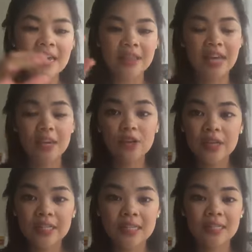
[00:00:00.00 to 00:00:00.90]
then you
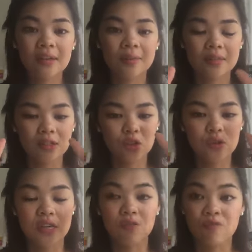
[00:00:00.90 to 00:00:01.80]
can start to
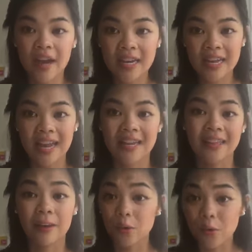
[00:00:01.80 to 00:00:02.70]
eradicate that
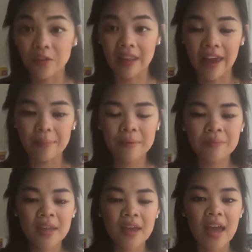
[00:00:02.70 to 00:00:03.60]
overlap
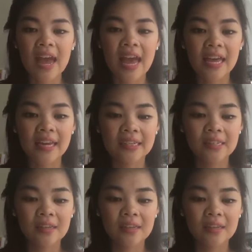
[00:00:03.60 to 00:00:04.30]
and